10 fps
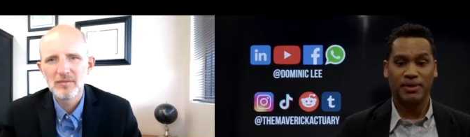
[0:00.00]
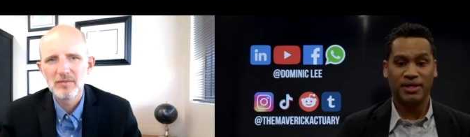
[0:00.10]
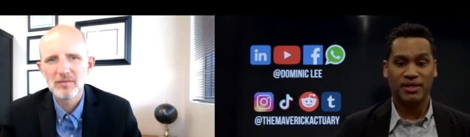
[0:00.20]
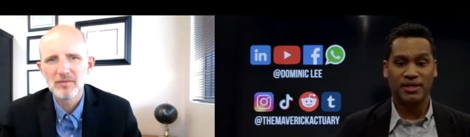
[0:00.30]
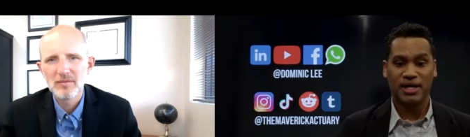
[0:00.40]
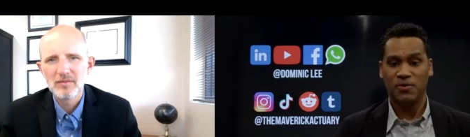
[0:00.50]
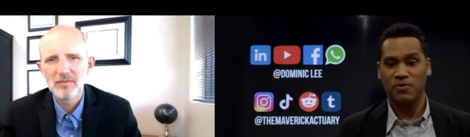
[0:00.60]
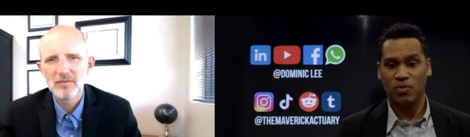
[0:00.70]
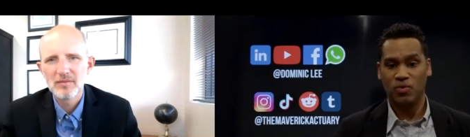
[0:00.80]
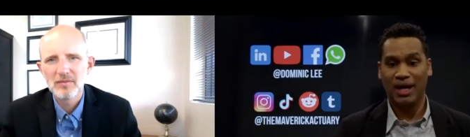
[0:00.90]
Speaker 1: for me because I
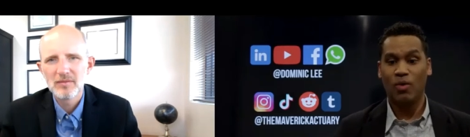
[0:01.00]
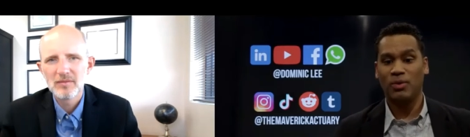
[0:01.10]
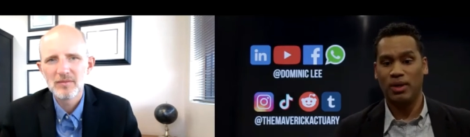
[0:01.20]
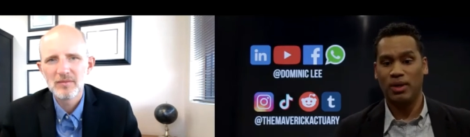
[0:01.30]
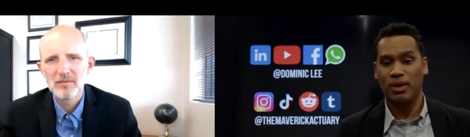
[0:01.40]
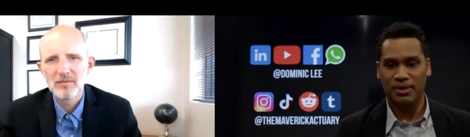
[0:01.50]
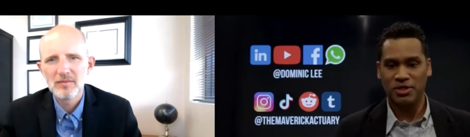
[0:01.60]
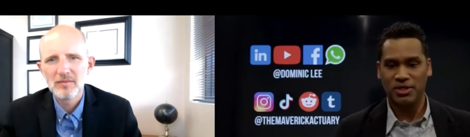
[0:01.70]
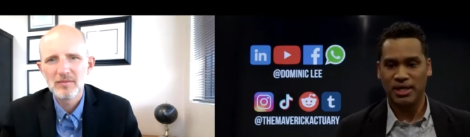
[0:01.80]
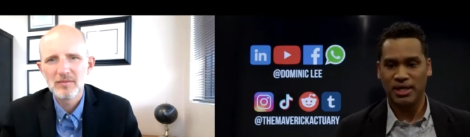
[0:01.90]
know what I want to
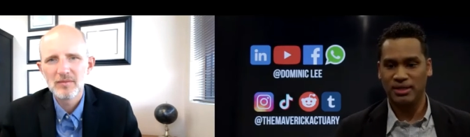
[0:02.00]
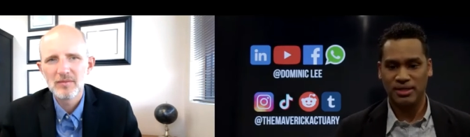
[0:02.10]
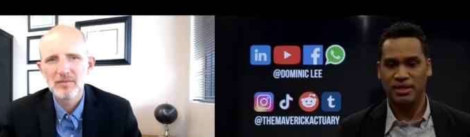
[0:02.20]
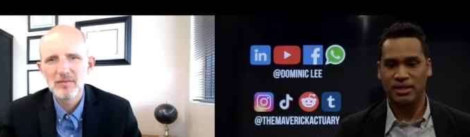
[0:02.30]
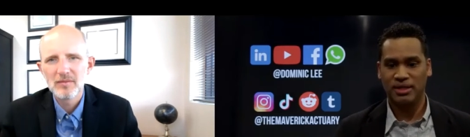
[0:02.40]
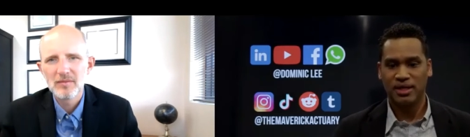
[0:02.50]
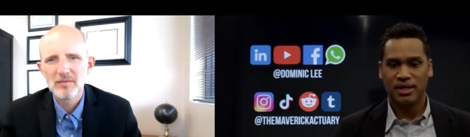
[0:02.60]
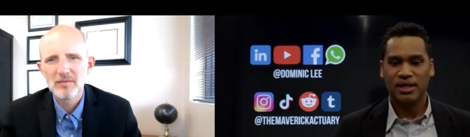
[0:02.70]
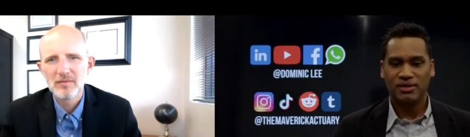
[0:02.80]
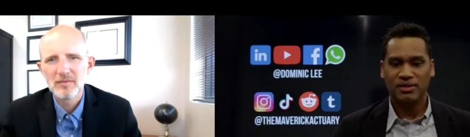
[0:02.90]
accomplish, and it's it's in,
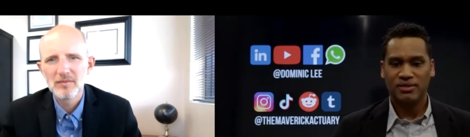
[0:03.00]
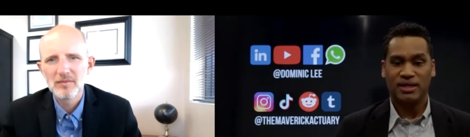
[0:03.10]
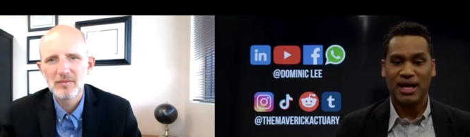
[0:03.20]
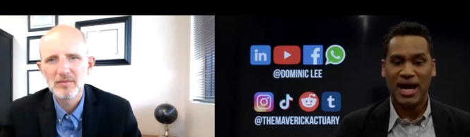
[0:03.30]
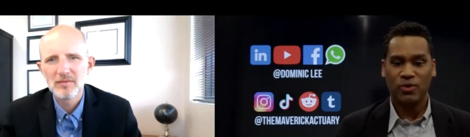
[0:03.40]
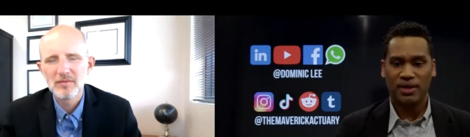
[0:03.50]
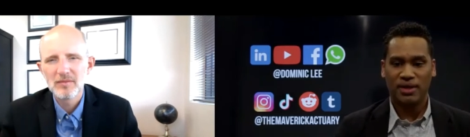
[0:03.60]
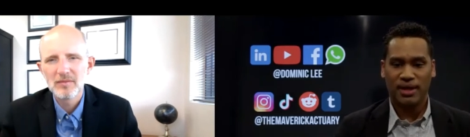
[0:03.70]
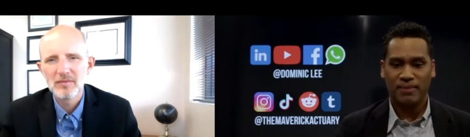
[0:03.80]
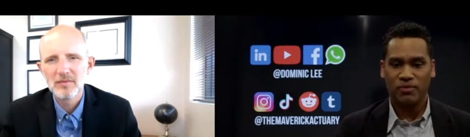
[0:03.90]
it's, it's
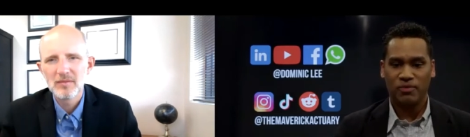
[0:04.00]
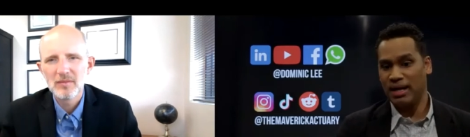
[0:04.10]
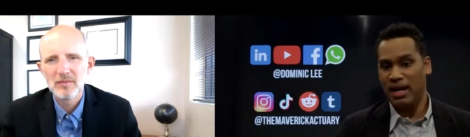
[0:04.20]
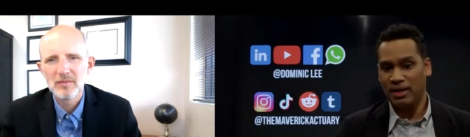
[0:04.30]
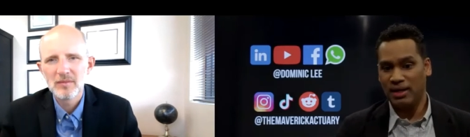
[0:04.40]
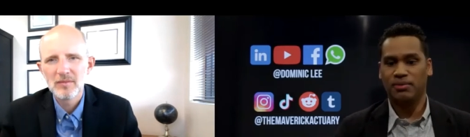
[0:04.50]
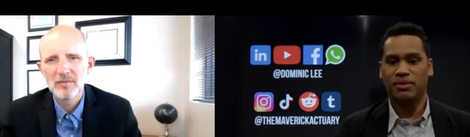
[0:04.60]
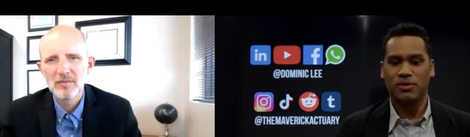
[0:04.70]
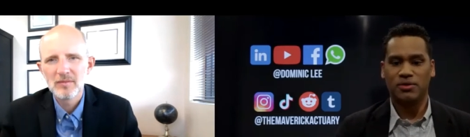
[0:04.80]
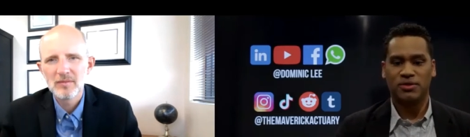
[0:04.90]
aligned with um with my long
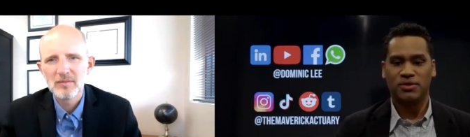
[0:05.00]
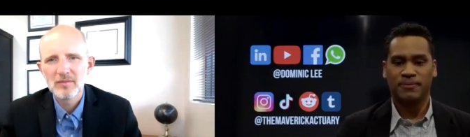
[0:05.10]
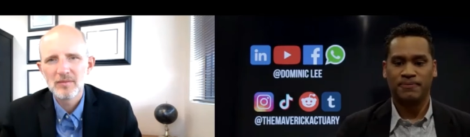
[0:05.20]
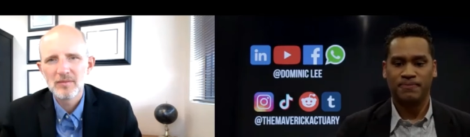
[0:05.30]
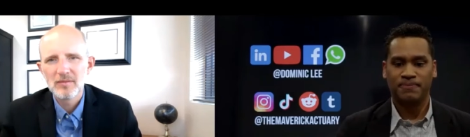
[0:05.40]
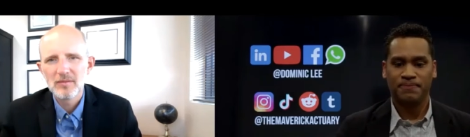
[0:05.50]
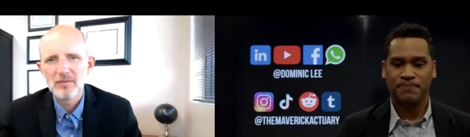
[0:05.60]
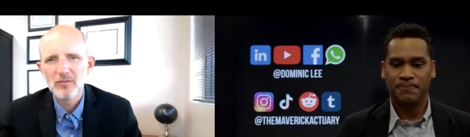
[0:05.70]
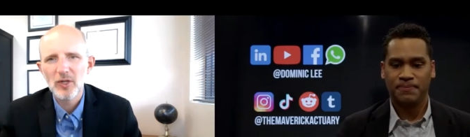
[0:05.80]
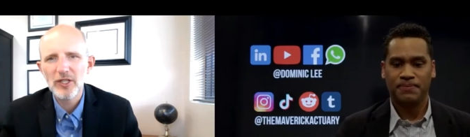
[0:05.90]
term goals. So.
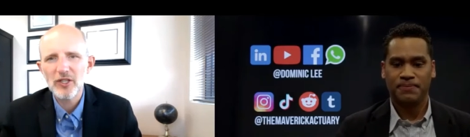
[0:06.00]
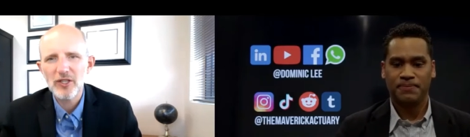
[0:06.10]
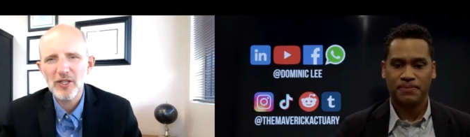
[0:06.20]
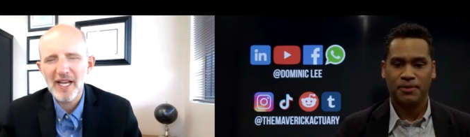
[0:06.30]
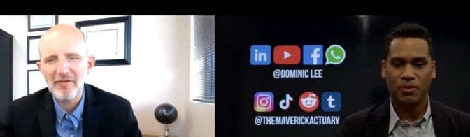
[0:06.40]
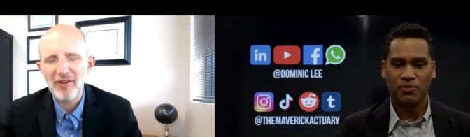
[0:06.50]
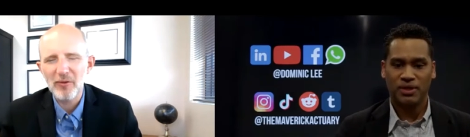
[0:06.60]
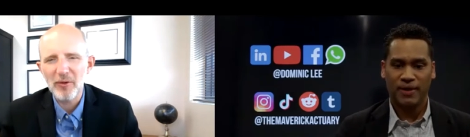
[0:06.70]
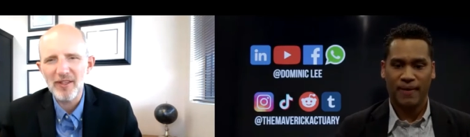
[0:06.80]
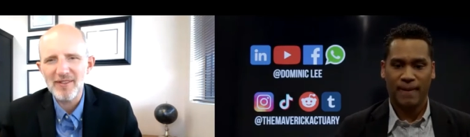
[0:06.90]
Speaker 2: Well, and you clearly have fun
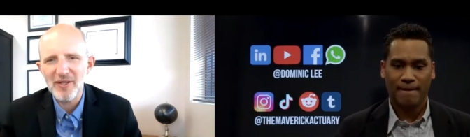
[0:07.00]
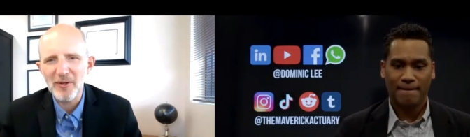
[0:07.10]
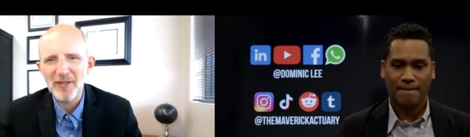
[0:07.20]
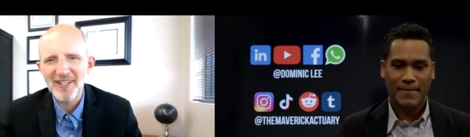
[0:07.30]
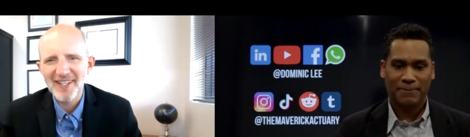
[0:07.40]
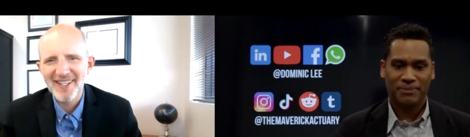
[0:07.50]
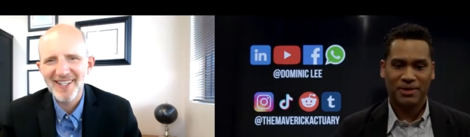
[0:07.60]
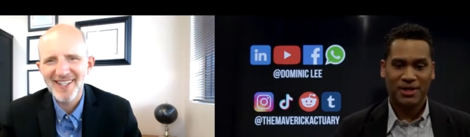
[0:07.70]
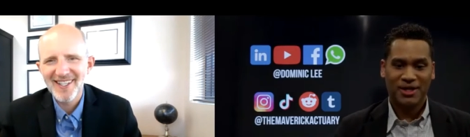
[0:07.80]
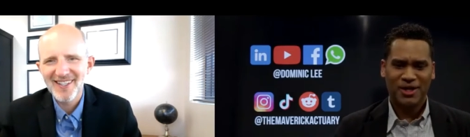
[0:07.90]
with it too.
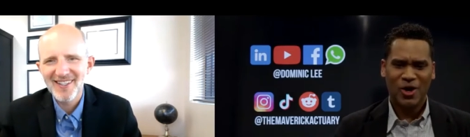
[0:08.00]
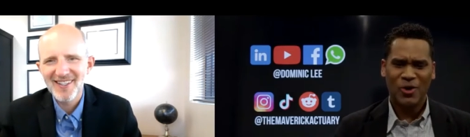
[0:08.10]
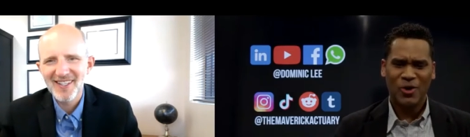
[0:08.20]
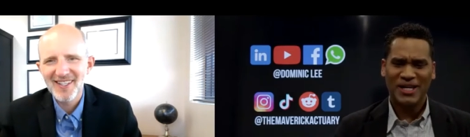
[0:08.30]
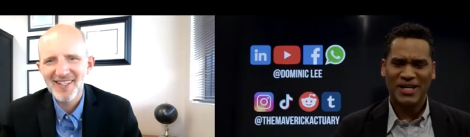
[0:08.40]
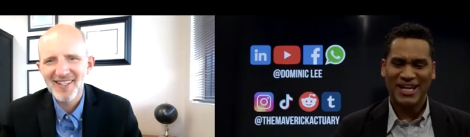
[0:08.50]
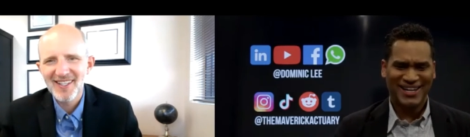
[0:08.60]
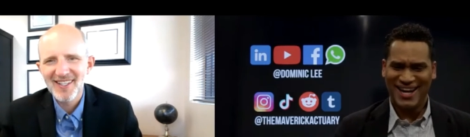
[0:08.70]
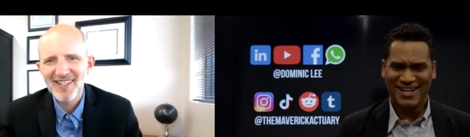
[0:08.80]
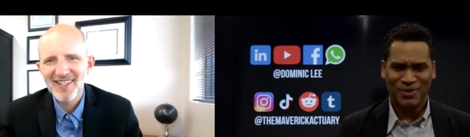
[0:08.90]
Speaker 1: Oh yeah,
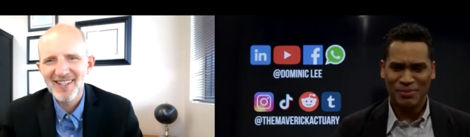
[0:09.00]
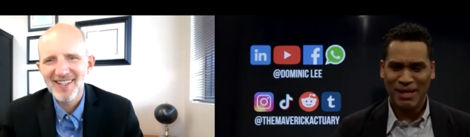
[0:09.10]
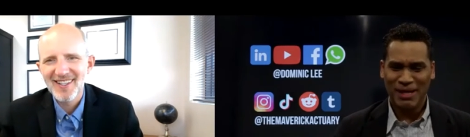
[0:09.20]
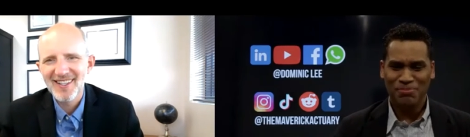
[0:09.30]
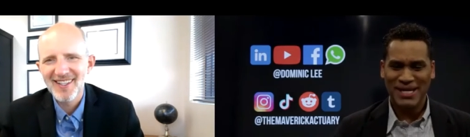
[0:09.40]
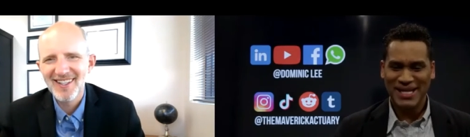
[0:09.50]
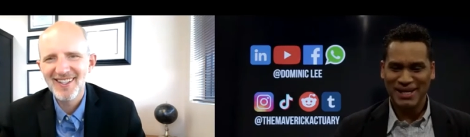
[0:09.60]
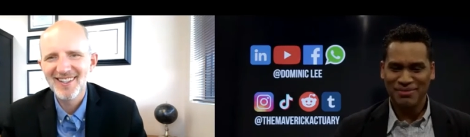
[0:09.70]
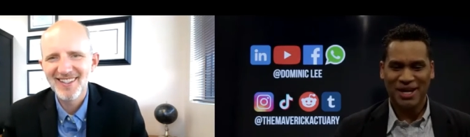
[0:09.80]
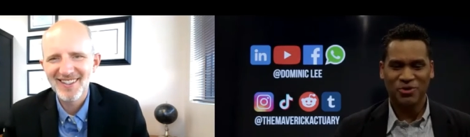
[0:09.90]
yeah, yeah. You know, we make
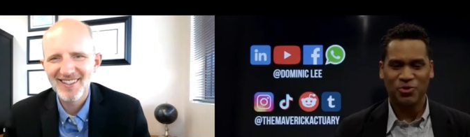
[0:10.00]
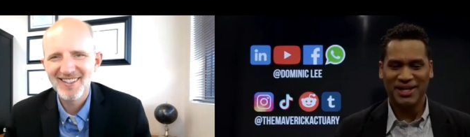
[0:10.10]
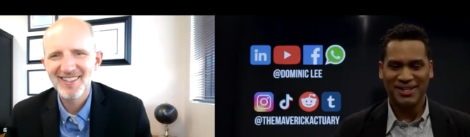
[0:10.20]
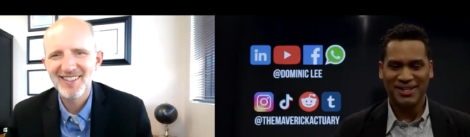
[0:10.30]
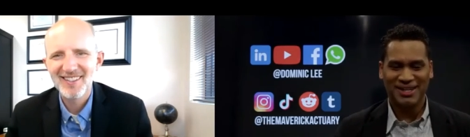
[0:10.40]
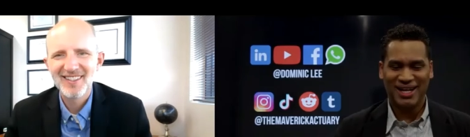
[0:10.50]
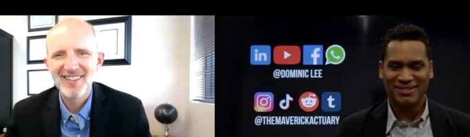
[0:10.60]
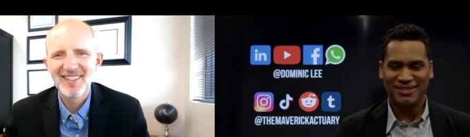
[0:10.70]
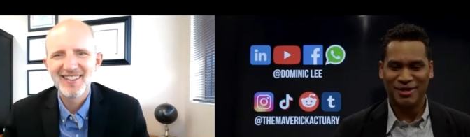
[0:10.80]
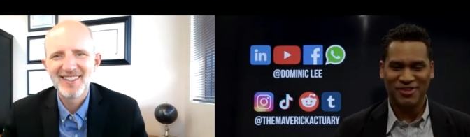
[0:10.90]
memes and reels
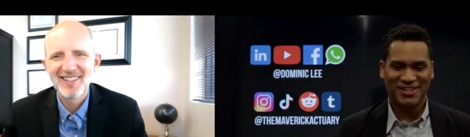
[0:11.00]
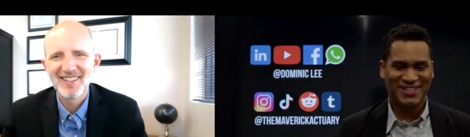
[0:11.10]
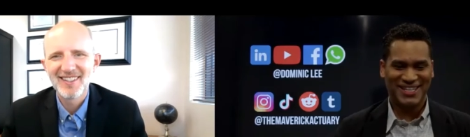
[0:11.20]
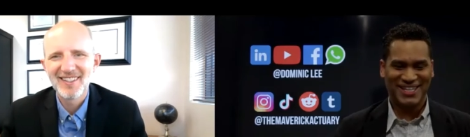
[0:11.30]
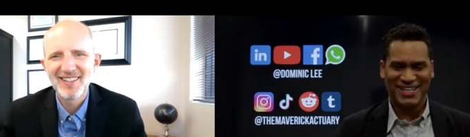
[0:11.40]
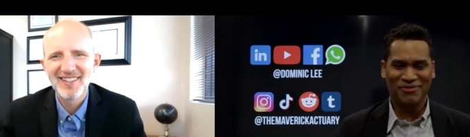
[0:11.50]
and all that stuff. You know,